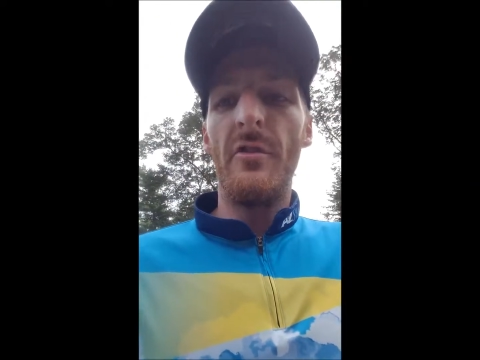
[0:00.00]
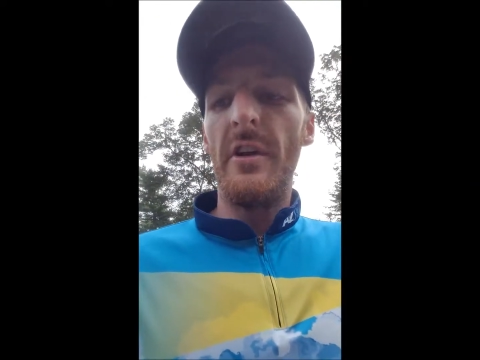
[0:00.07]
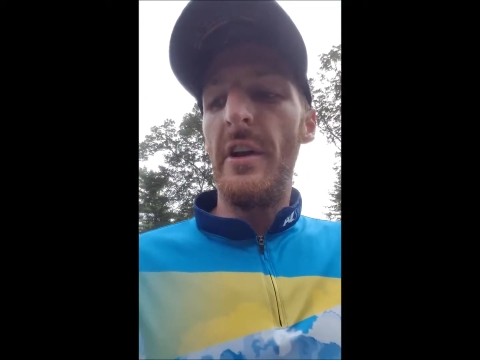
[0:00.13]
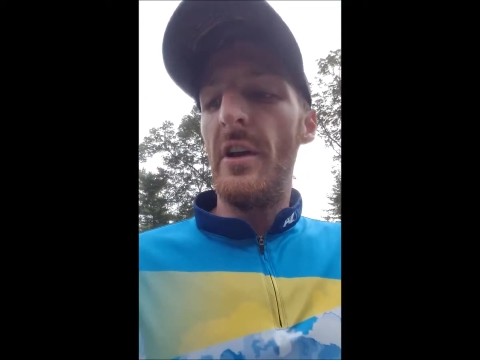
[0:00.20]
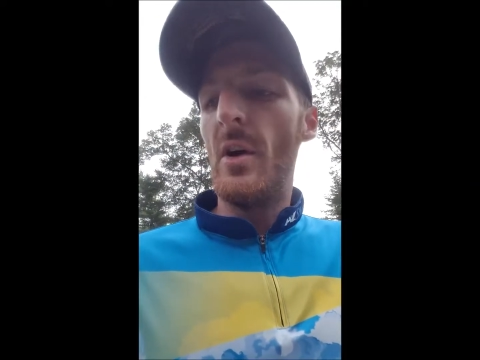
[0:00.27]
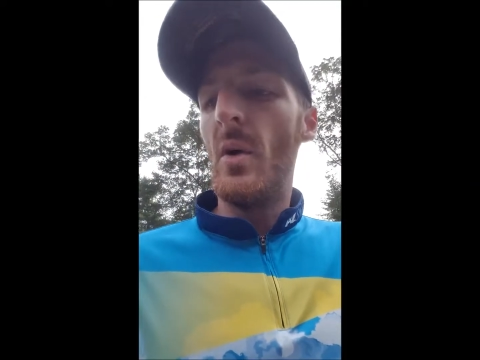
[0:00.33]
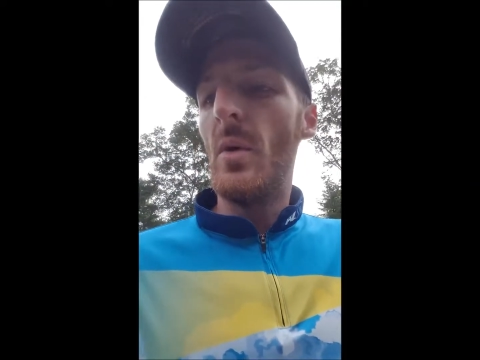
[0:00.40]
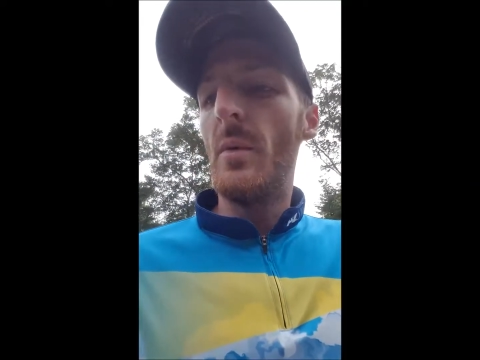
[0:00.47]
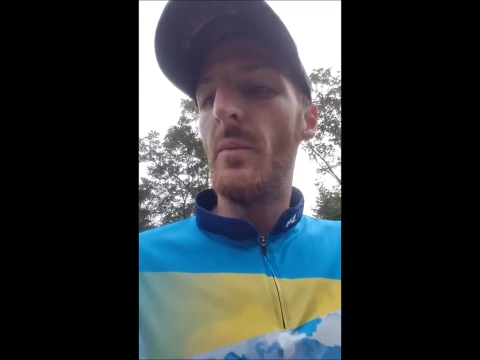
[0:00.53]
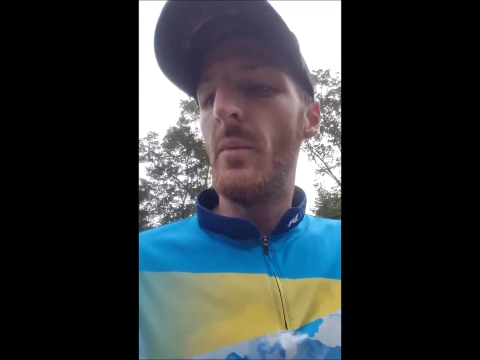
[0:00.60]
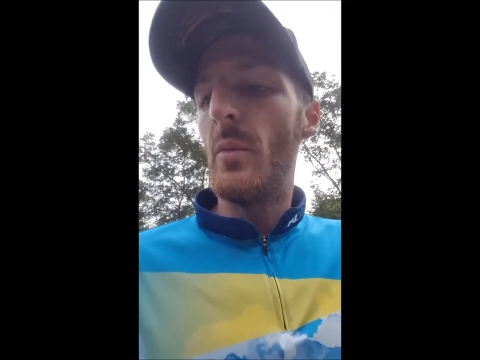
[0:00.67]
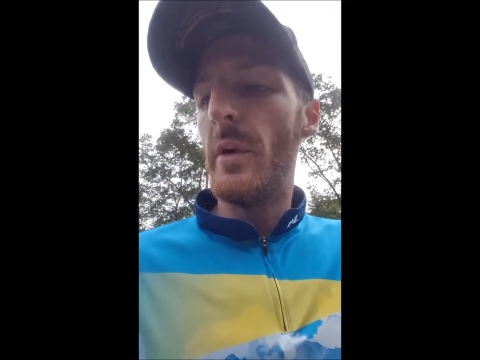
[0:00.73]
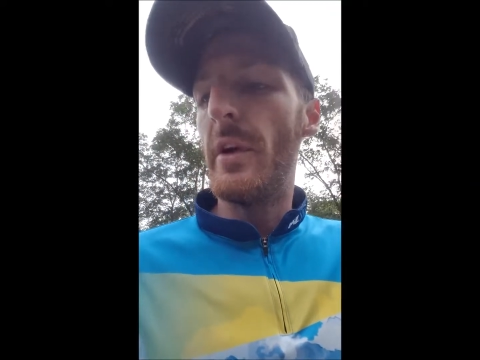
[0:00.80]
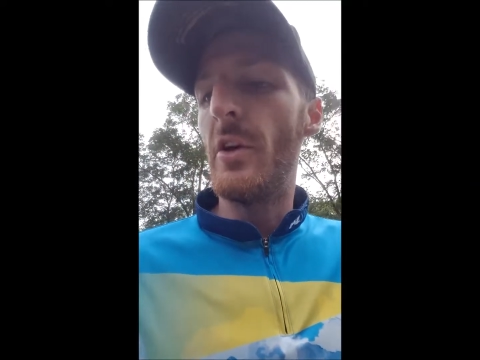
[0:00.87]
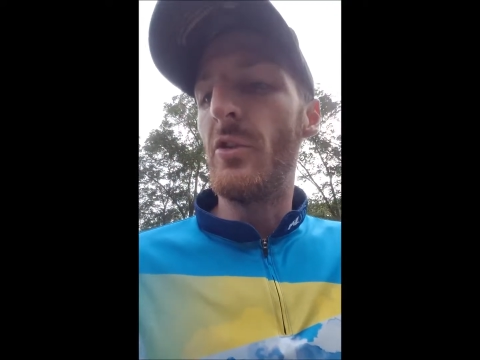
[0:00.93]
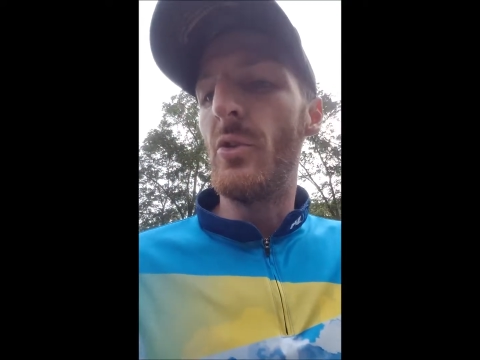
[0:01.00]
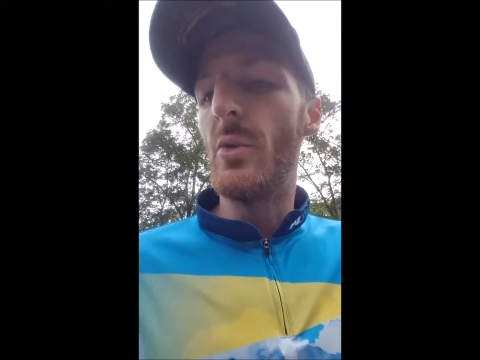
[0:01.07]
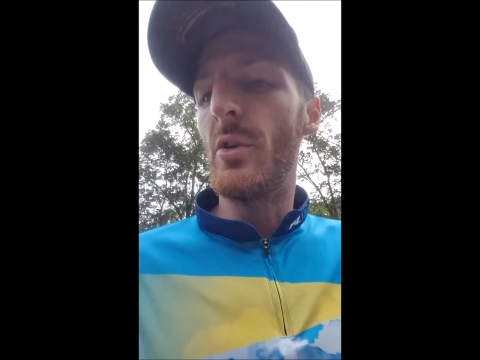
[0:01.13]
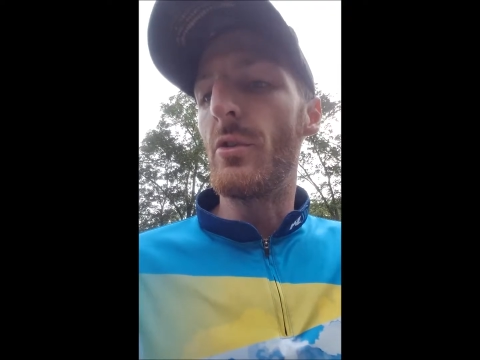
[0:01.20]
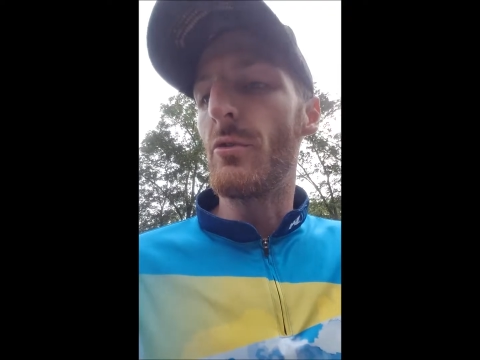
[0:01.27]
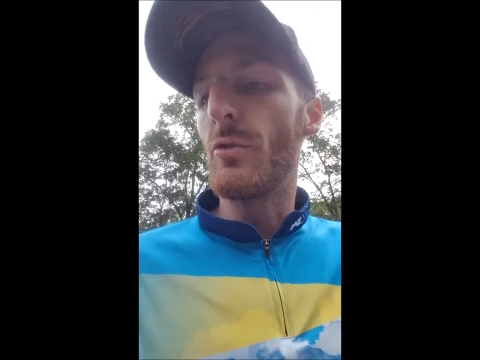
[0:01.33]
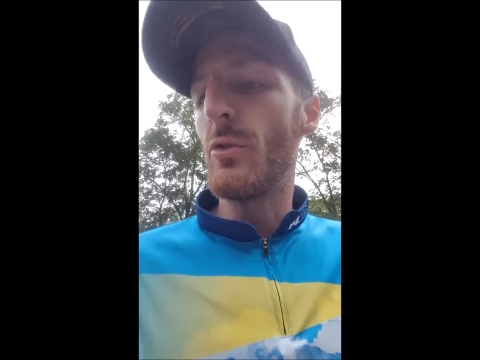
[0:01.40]
video. We're here
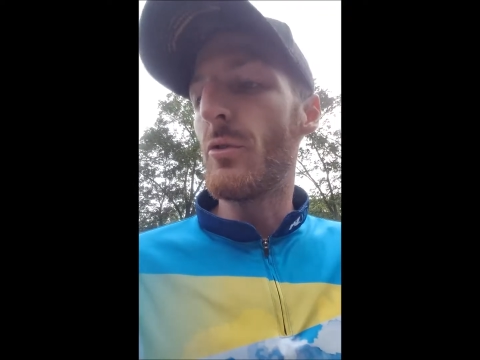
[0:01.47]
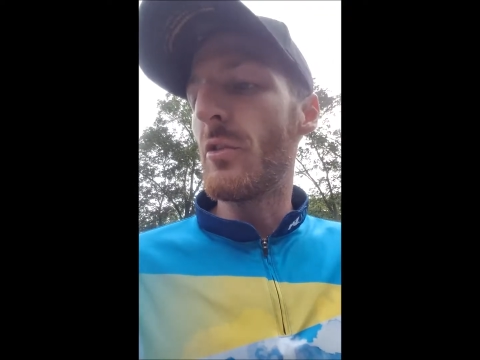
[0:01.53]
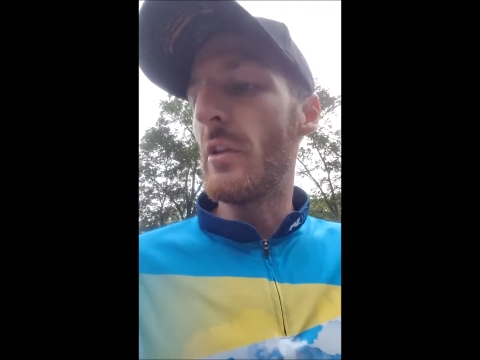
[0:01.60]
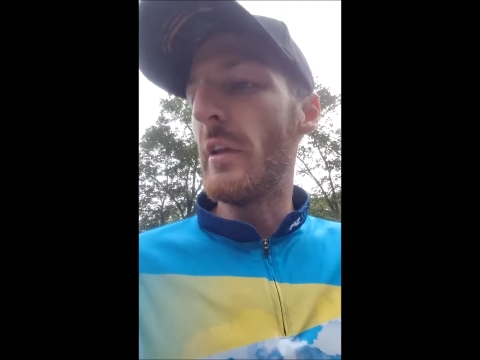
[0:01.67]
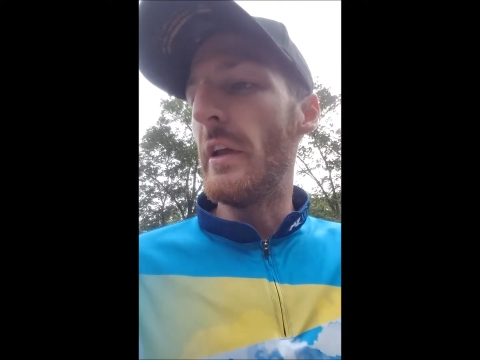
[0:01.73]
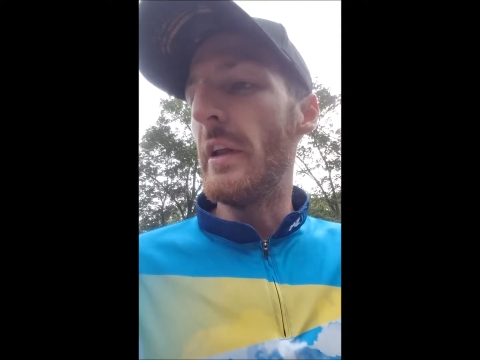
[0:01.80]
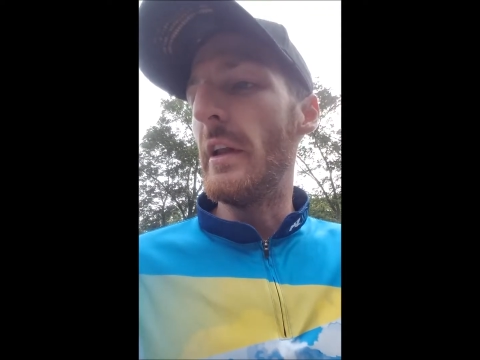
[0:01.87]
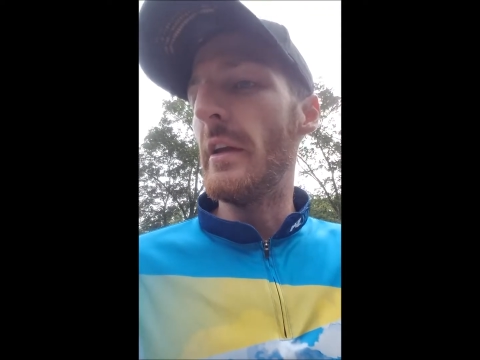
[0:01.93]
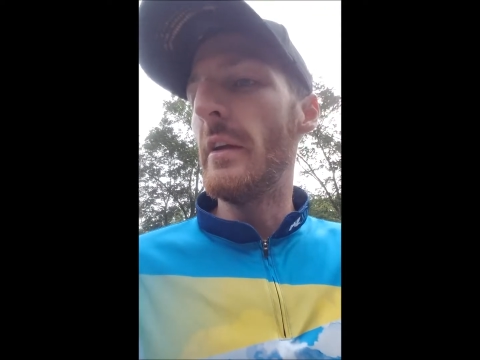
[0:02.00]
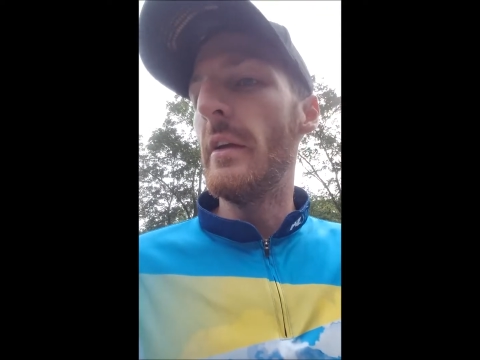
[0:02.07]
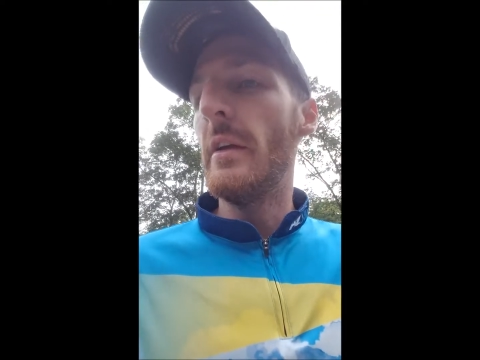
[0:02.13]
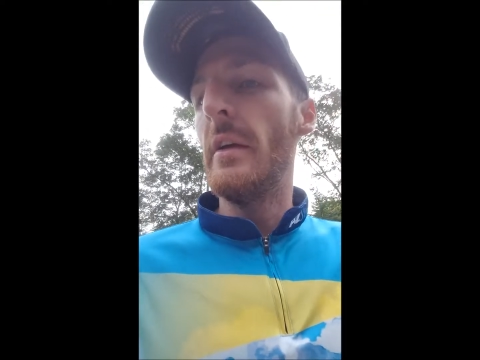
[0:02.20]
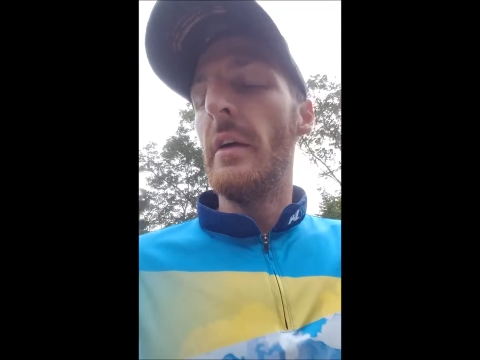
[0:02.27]
doing a roof cleaning.